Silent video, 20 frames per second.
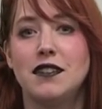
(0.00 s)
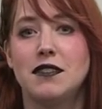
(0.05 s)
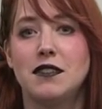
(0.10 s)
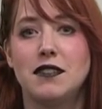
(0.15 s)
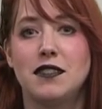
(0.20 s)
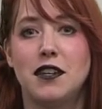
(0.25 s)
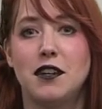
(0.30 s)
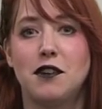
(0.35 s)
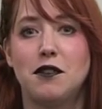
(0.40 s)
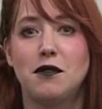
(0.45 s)

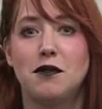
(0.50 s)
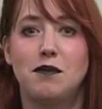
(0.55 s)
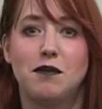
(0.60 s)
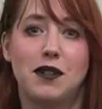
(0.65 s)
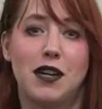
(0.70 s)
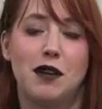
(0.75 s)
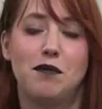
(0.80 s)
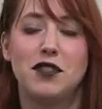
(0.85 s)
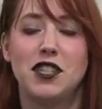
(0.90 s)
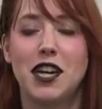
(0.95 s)
So
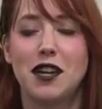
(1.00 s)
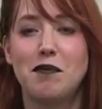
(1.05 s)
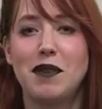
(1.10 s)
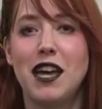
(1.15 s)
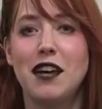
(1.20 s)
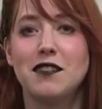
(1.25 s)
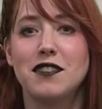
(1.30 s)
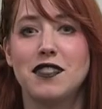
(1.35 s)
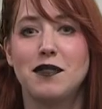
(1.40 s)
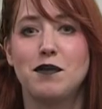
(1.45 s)
come check
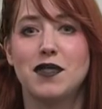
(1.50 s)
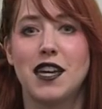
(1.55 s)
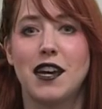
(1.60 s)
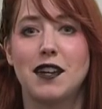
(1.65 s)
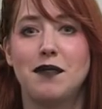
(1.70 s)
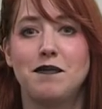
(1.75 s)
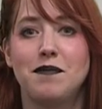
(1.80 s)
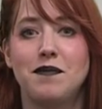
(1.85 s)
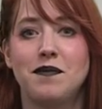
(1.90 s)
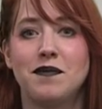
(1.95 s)
me out
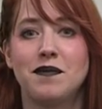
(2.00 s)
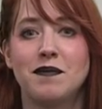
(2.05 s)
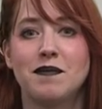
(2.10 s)
sometime.